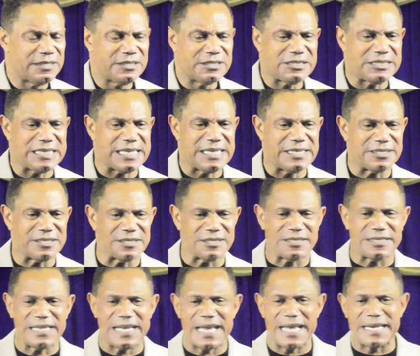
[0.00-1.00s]
Jesus
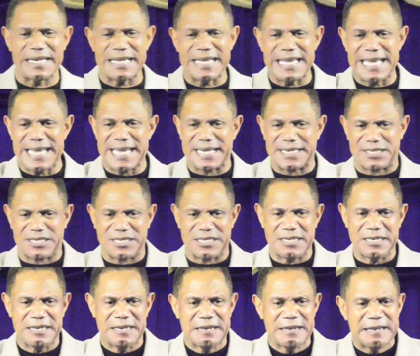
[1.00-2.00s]
said, it
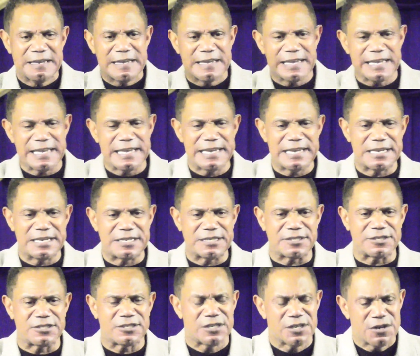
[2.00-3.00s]

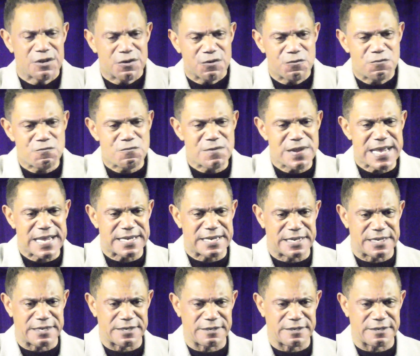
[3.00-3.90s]
is written.